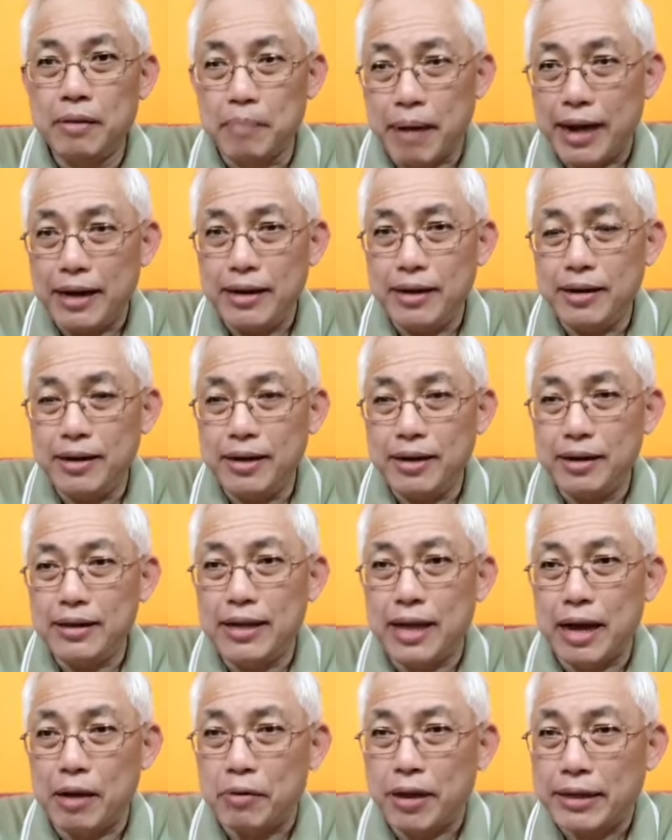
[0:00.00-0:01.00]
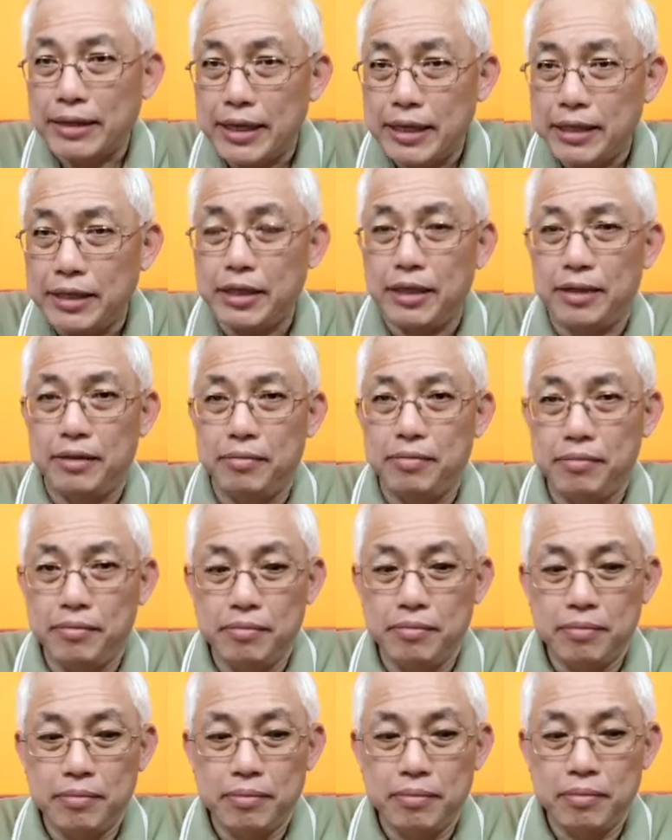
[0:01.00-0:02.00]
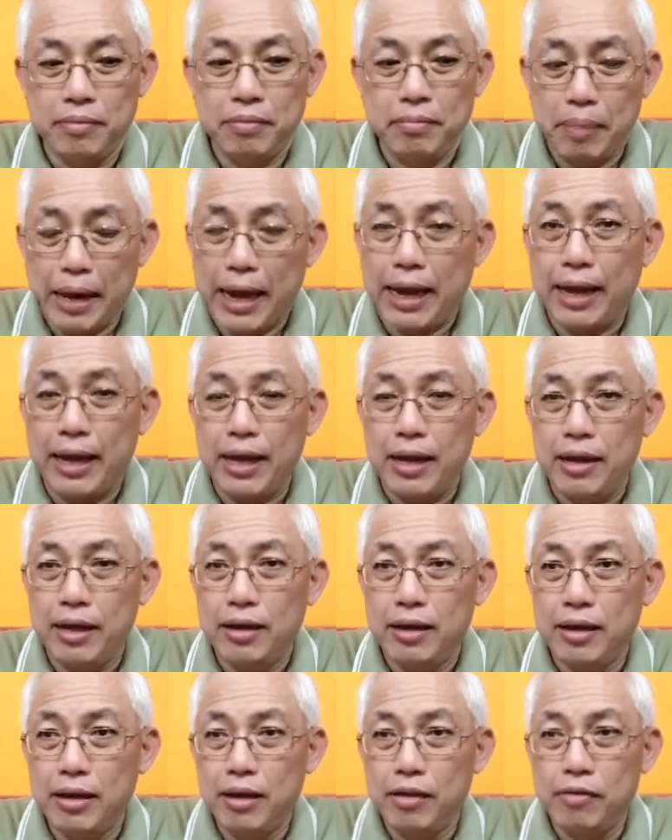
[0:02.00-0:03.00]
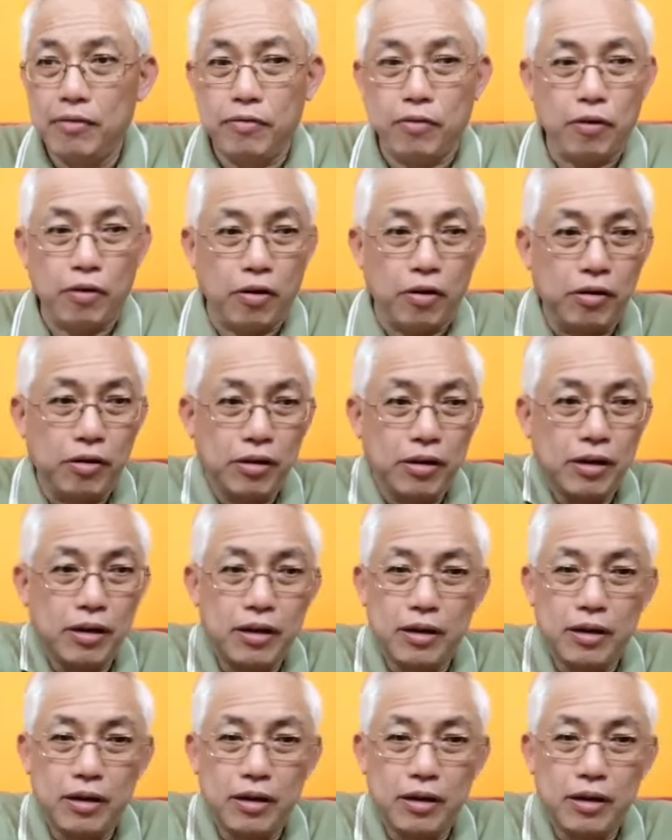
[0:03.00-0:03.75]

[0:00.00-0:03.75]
but they are registered, pay for